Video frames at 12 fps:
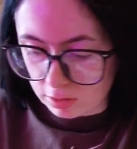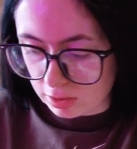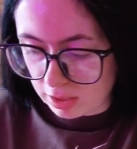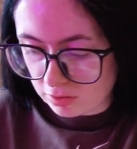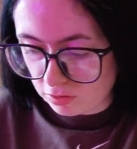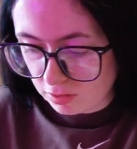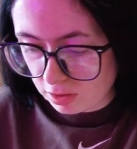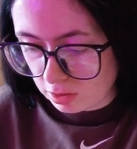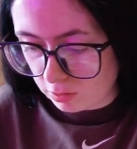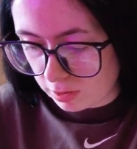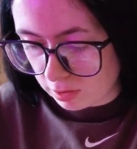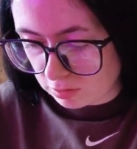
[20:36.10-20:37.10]
I don't really
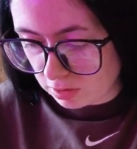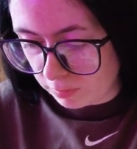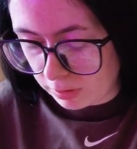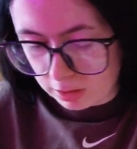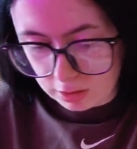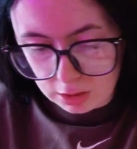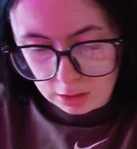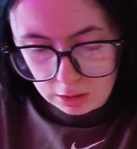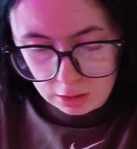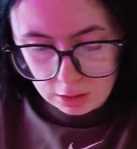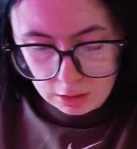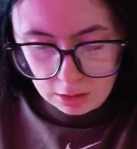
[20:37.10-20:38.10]
know how to pin
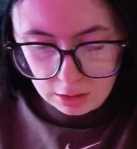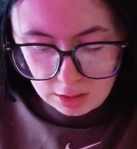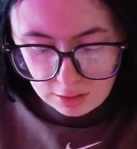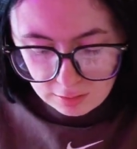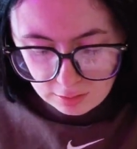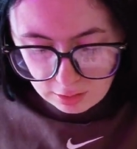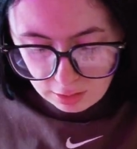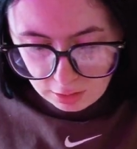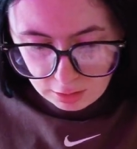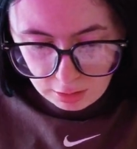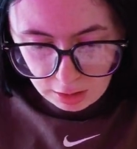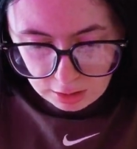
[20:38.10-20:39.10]
this,
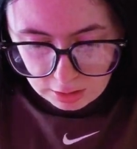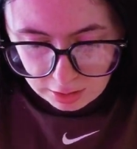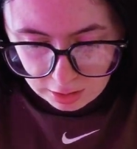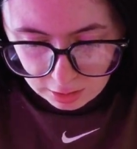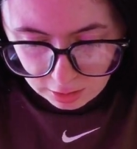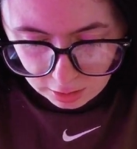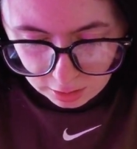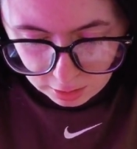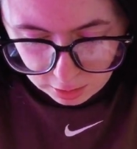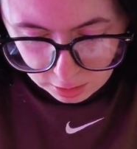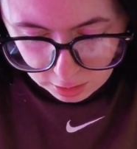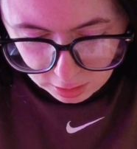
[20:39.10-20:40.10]
like,
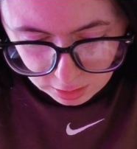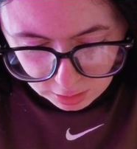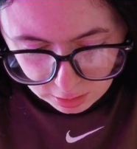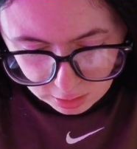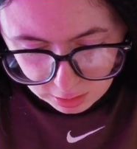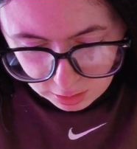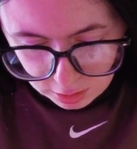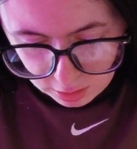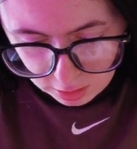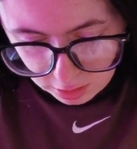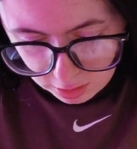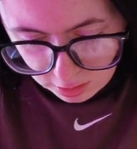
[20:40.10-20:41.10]

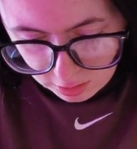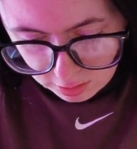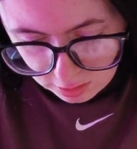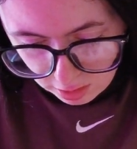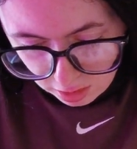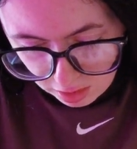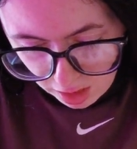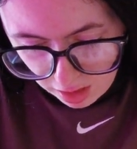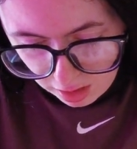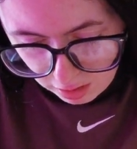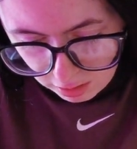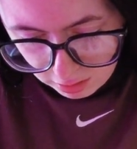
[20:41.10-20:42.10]
this
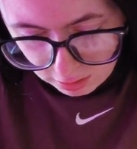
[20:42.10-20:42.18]
thick.